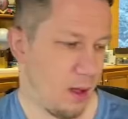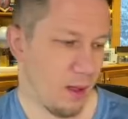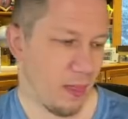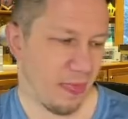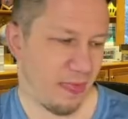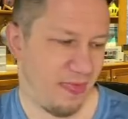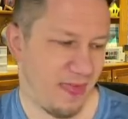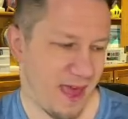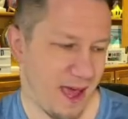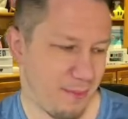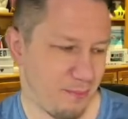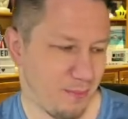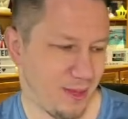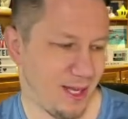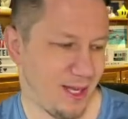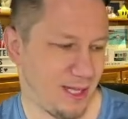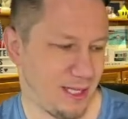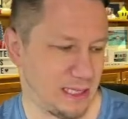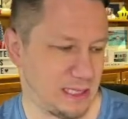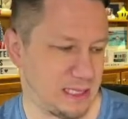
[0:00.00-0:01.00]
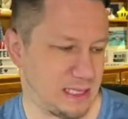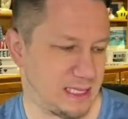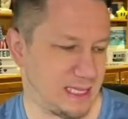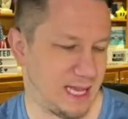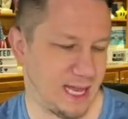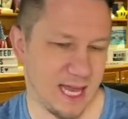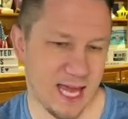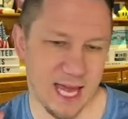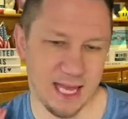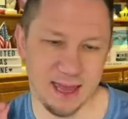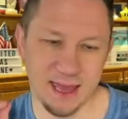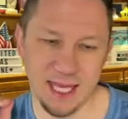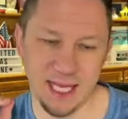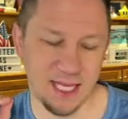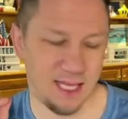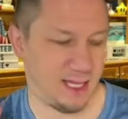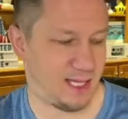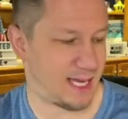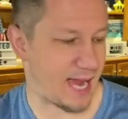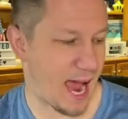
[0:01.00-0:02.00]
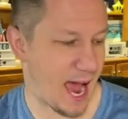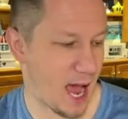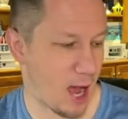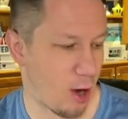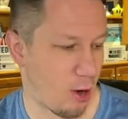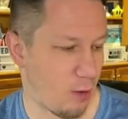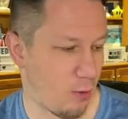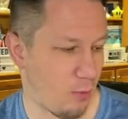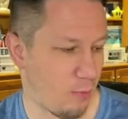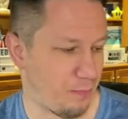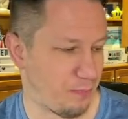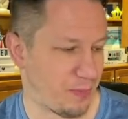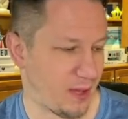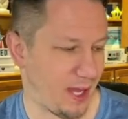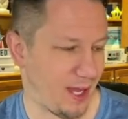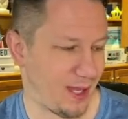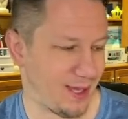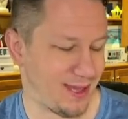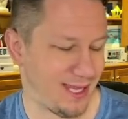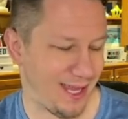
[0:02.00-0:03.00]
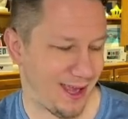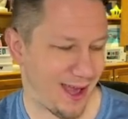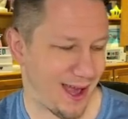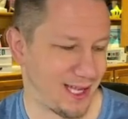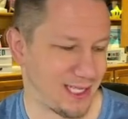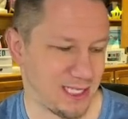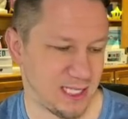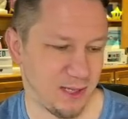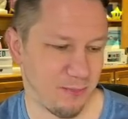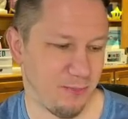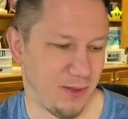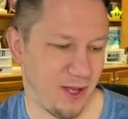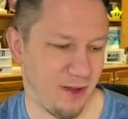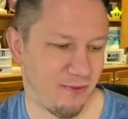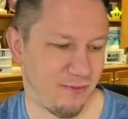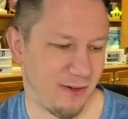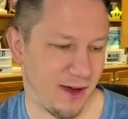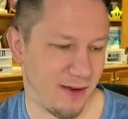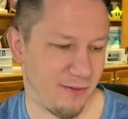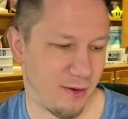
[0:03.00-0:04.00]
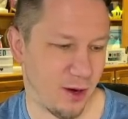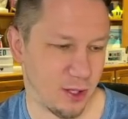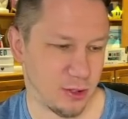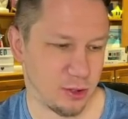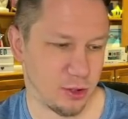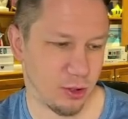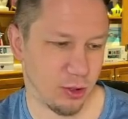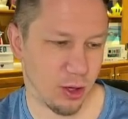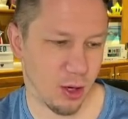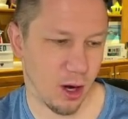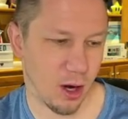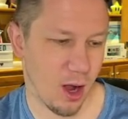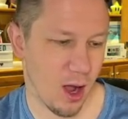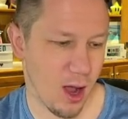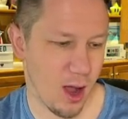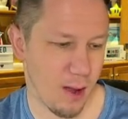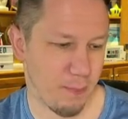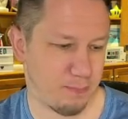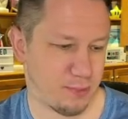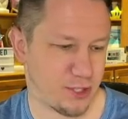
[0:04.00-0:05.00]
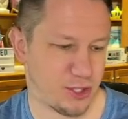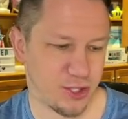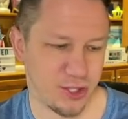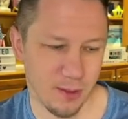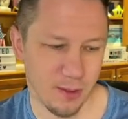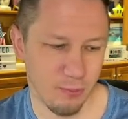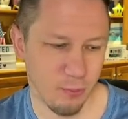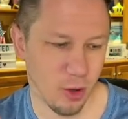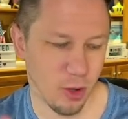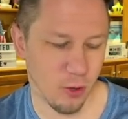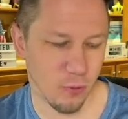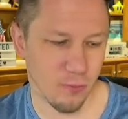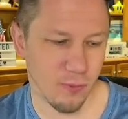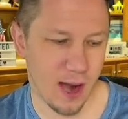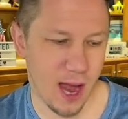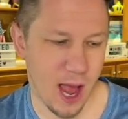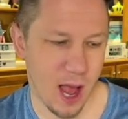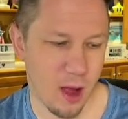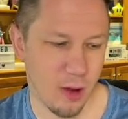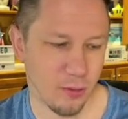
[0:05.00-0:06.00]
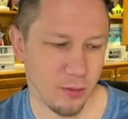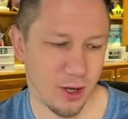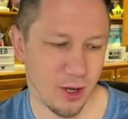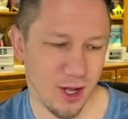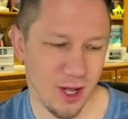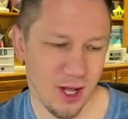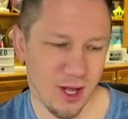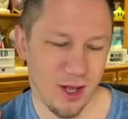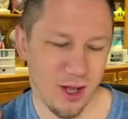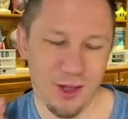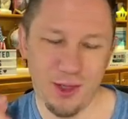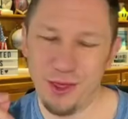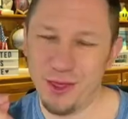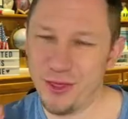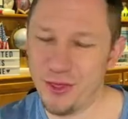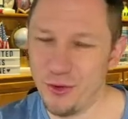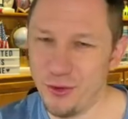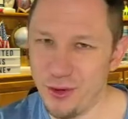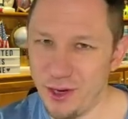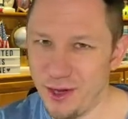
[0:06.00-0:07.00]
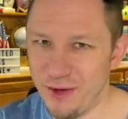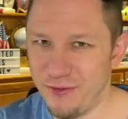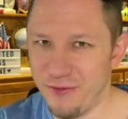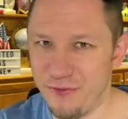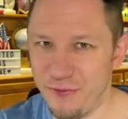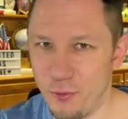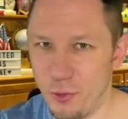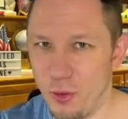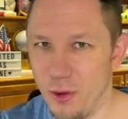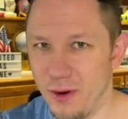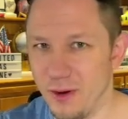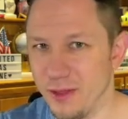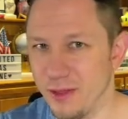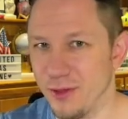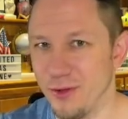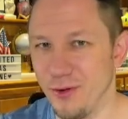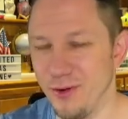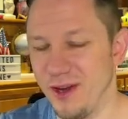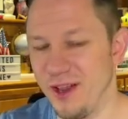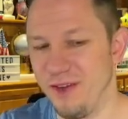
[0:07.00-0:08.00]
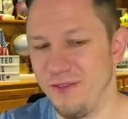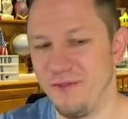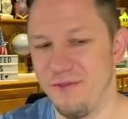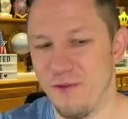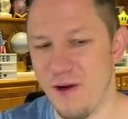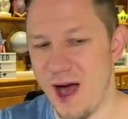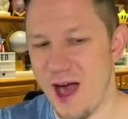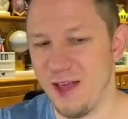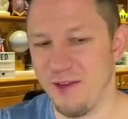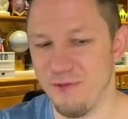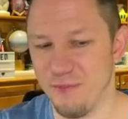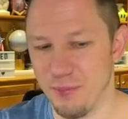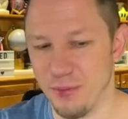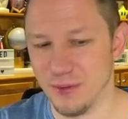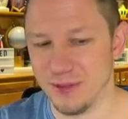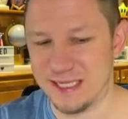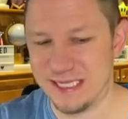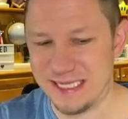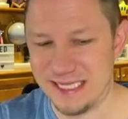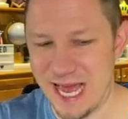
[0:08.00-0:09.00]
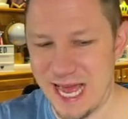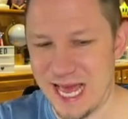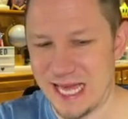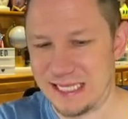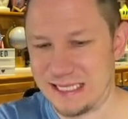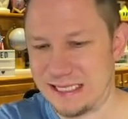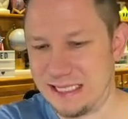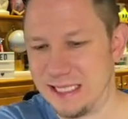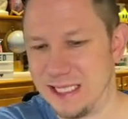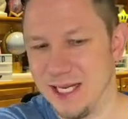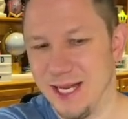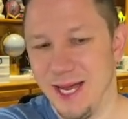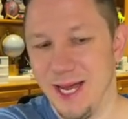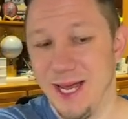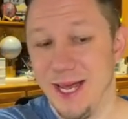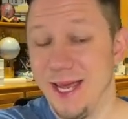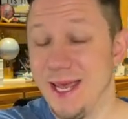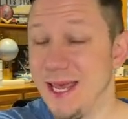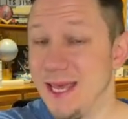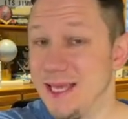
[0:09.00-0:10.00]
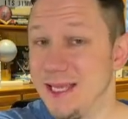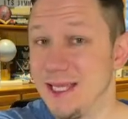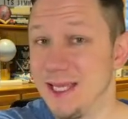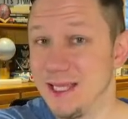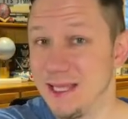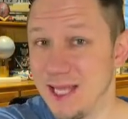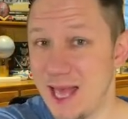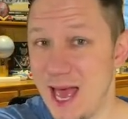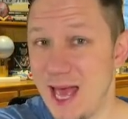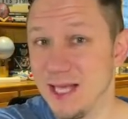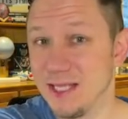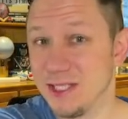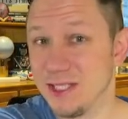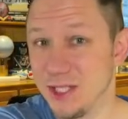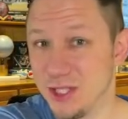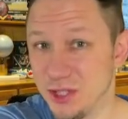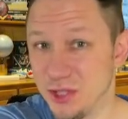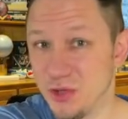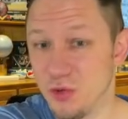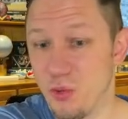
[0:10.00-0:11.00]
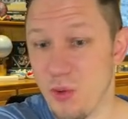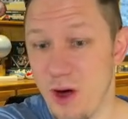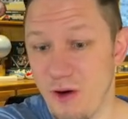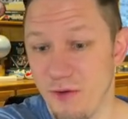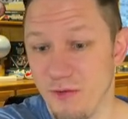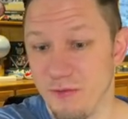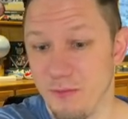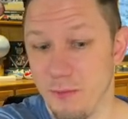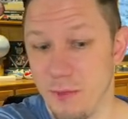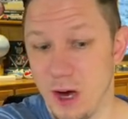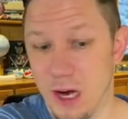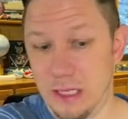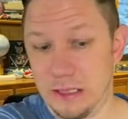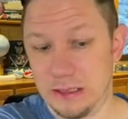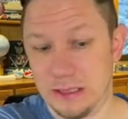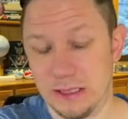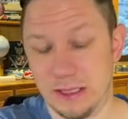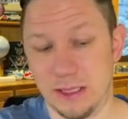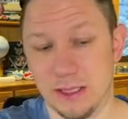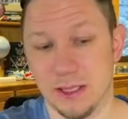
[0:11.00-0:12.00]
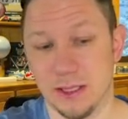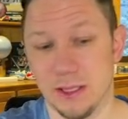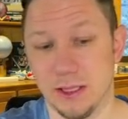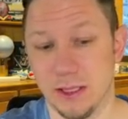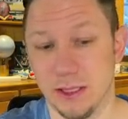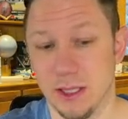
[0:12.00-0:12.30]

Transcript: That means that the Dow and the S&P 500 are up somewhere around 34-35% in the last 12 months.